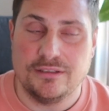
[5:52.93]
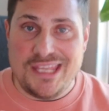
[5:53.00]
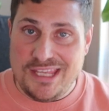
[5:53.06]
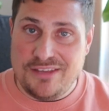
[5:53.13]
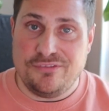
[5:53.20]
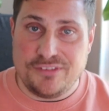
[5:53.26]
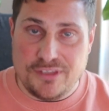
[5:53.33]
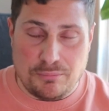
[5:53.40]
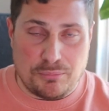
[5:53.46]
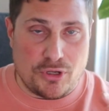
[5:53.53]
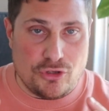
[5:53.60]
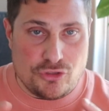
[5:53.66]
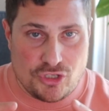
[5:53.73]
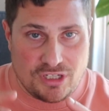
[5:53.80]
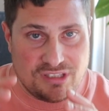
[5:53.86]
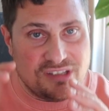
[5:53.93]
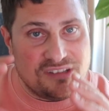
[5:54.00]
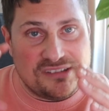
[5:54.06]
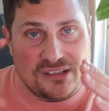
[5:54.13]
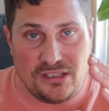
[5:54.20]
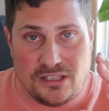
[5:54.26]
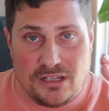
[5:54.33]
If the project
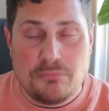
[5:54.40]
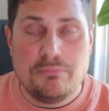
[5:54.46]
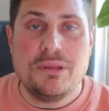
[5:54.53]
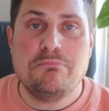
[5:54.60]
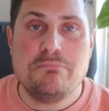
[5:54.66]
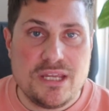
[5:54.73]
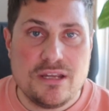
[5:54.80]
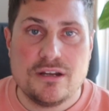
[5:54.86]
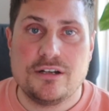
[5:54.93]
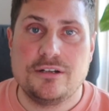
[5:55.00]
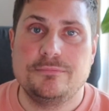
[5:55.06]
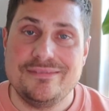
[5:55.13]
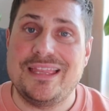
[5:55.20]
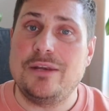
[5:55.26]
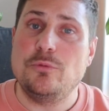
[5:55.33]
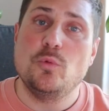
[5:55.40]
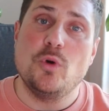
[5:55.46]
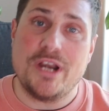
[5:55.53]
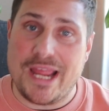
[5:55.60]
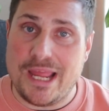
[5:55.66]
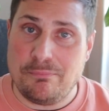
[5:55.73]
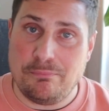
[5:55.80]
is a little bit bigger, then
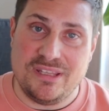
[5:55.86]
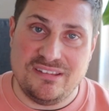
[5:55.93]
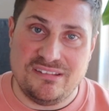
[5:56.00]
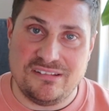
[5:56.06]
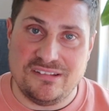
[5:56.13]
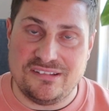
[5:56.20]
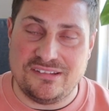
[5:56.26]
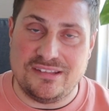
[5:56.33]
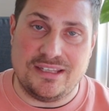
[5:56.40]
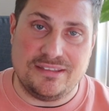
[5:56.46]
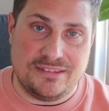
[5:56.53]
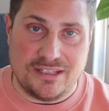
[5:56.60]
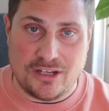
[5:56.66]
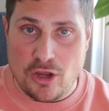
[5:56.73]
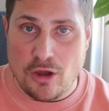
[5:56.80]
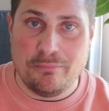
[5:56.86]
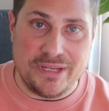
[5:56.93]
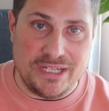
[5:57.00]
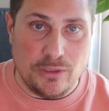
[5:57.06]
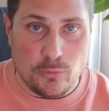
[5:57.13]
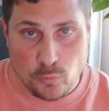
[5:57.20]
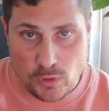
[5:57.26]
what happens is that the
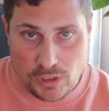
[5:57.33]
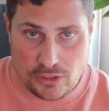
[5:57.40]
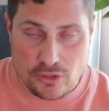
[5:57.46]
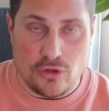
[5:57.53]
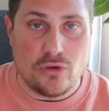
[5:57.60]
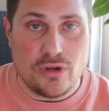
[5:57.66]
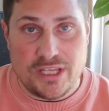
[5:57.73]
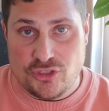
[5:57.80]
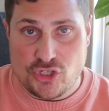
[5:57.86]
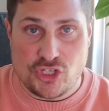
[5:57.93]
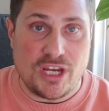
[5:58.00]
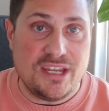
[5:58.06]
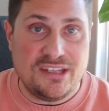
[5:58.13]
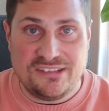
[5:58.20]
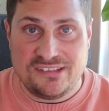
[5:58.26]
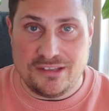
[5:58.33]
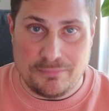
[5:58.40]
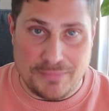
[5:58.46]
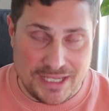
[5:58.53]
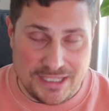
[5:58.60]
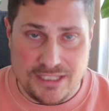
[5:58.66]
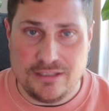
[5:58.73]
company will go and chase the
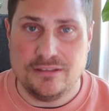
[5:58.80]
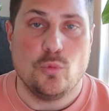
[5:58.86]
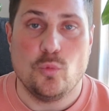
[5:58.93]
money.